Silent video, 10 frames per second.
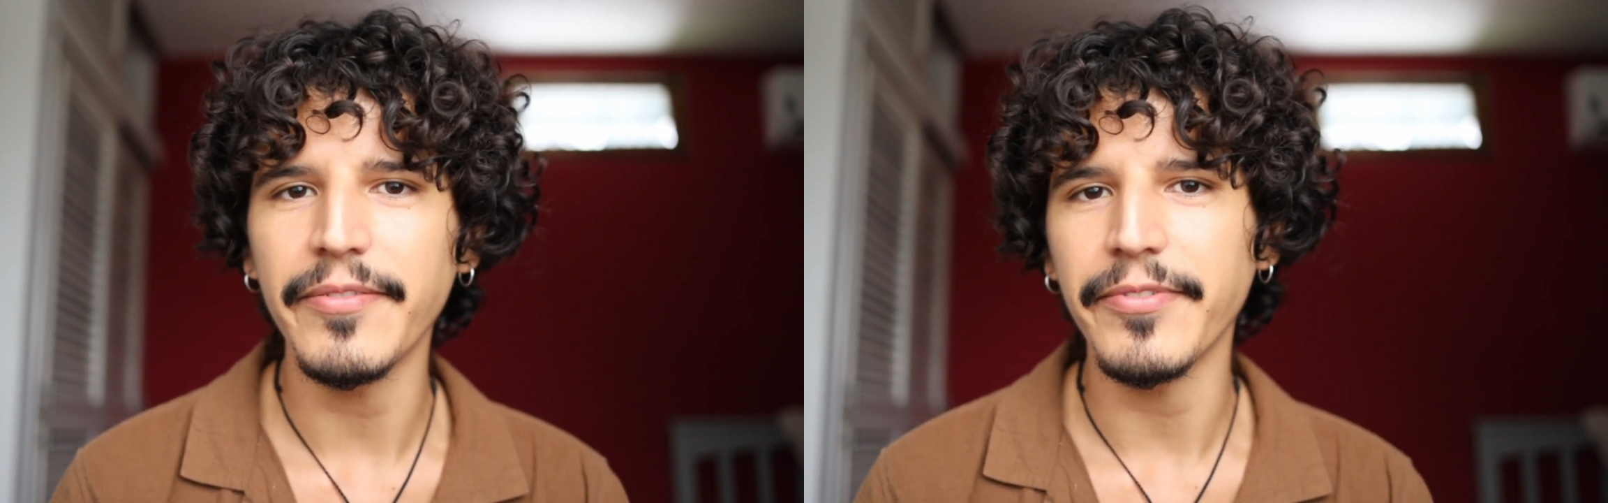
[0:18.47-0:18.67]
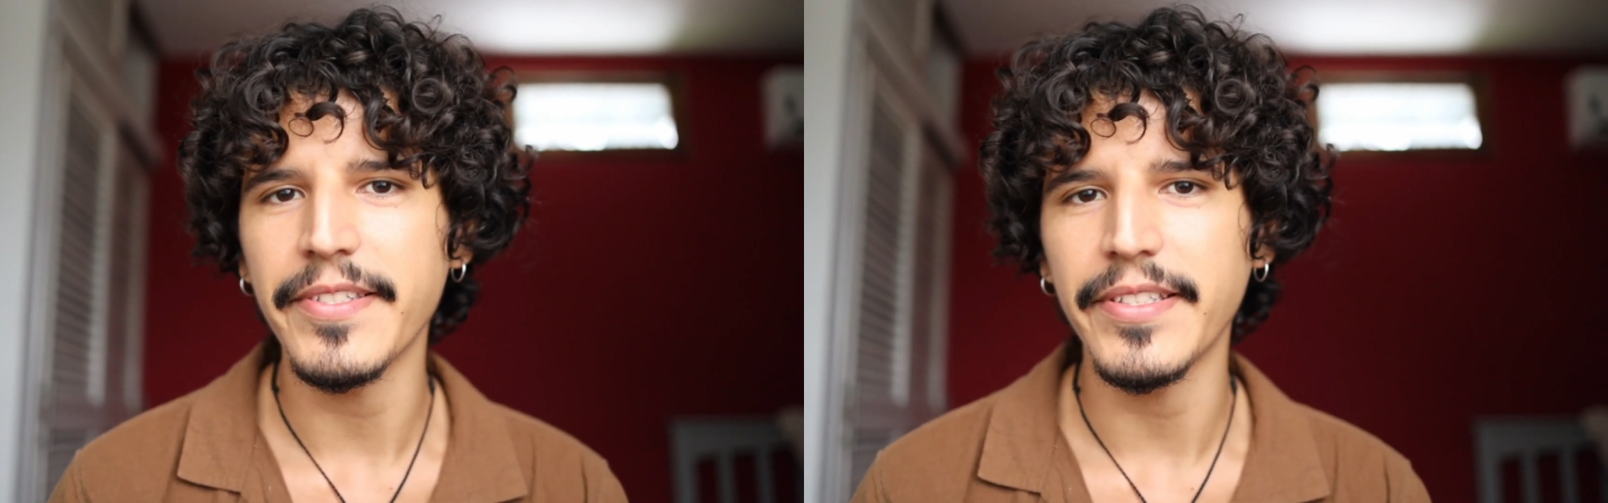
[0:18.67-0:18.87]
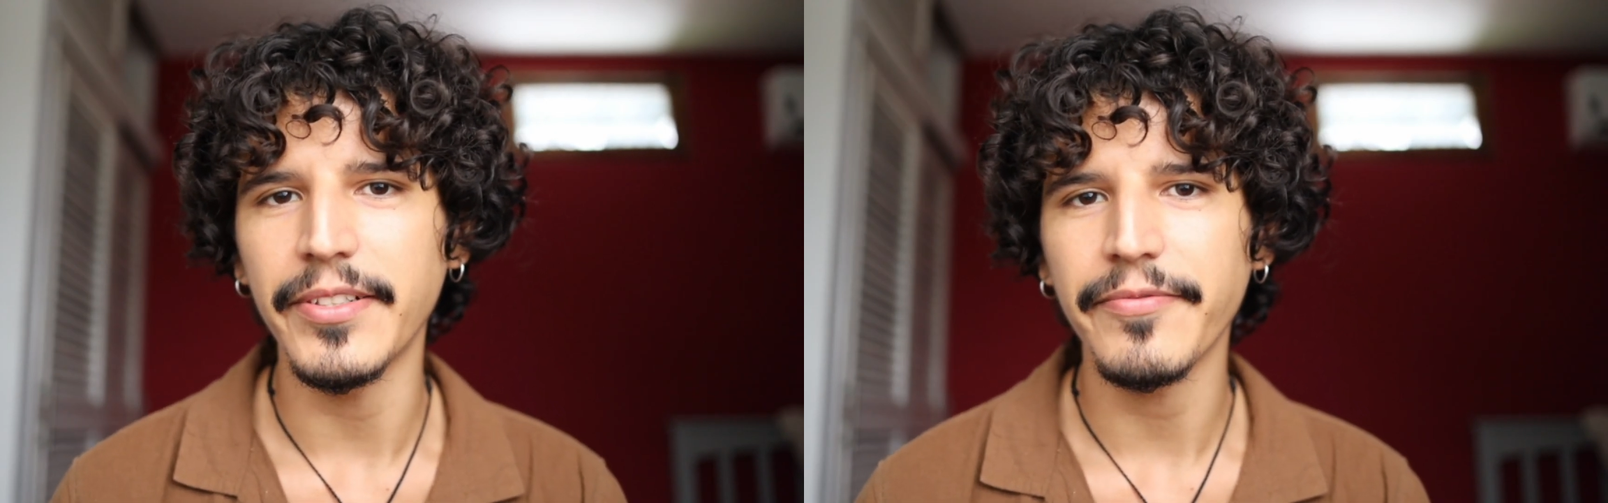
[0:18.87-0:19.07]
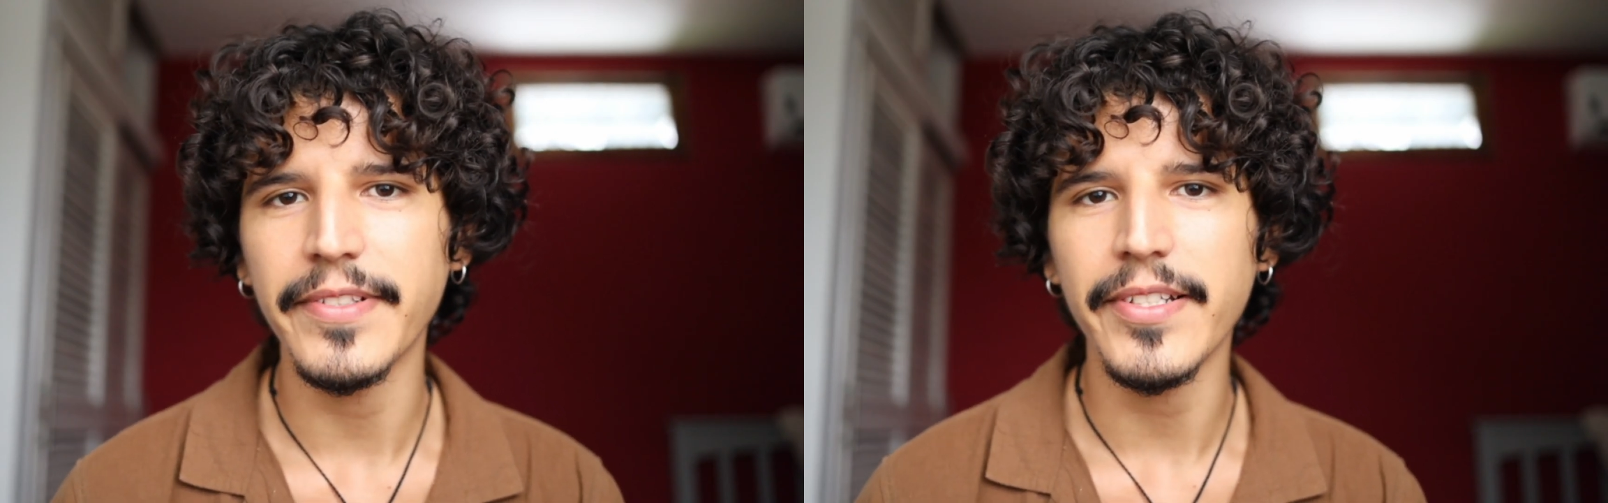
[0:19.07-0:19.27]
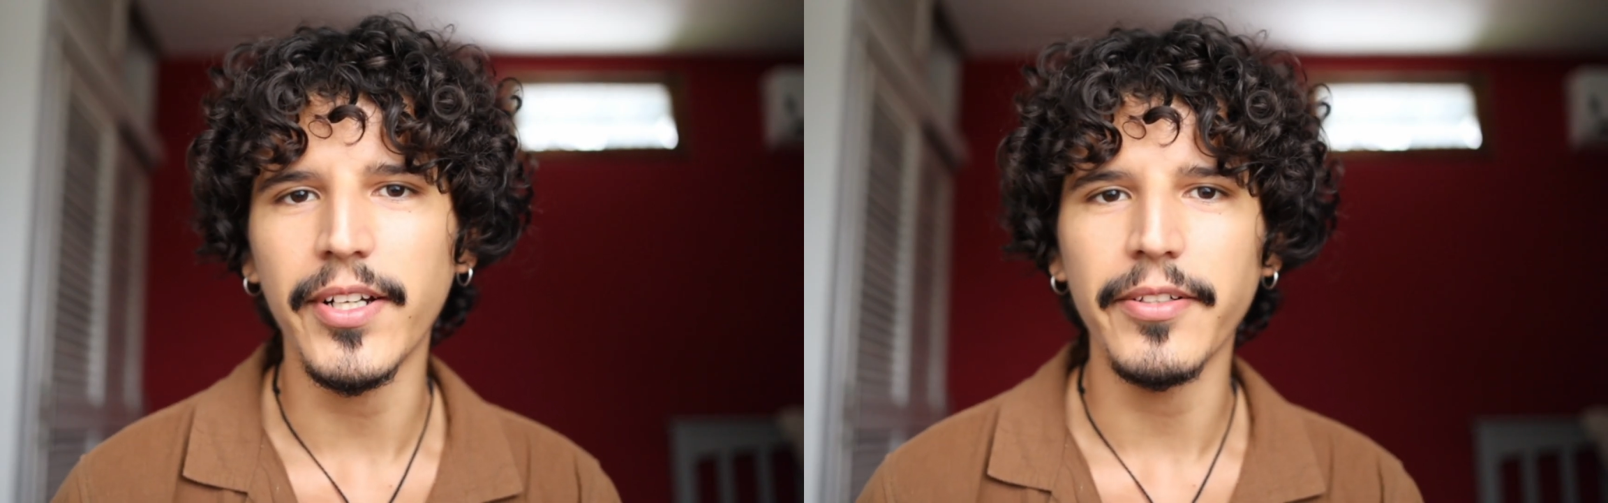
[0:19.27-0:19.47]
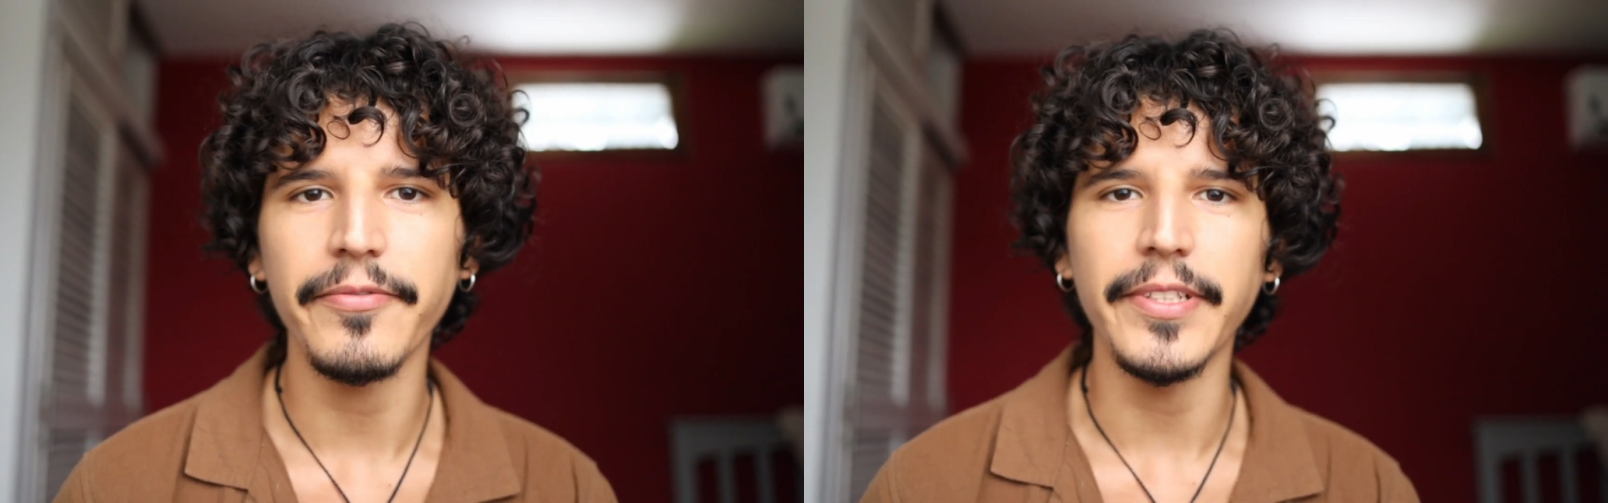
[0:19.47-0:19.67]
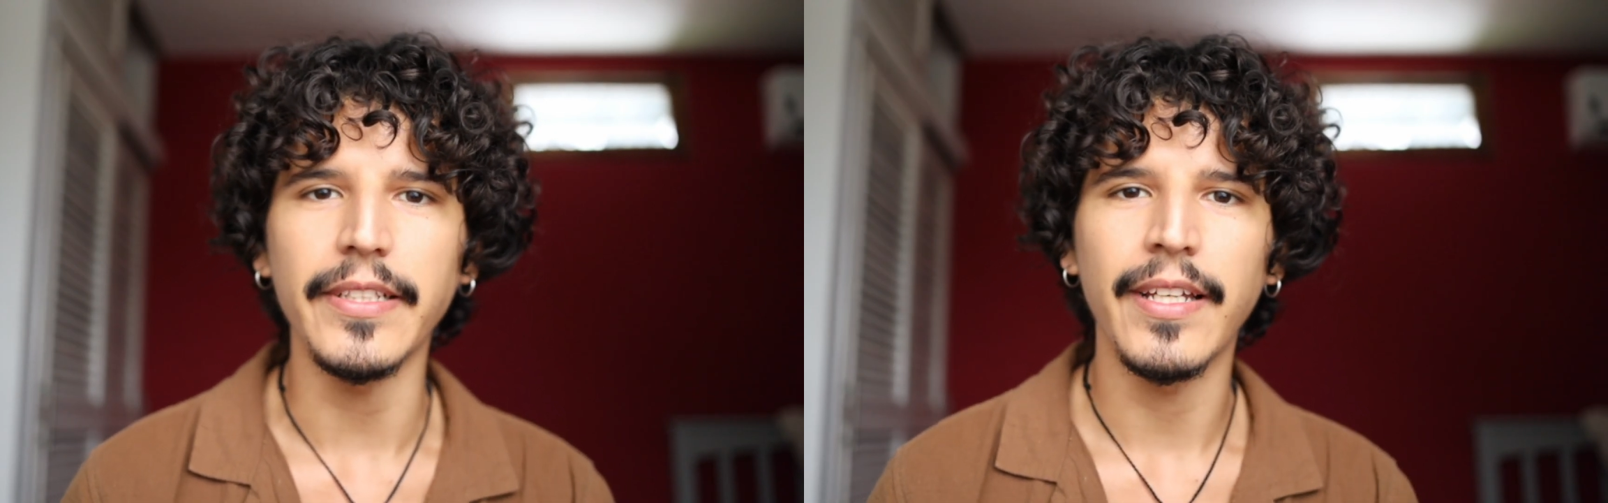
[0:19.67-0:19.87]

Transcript: difference in your photography.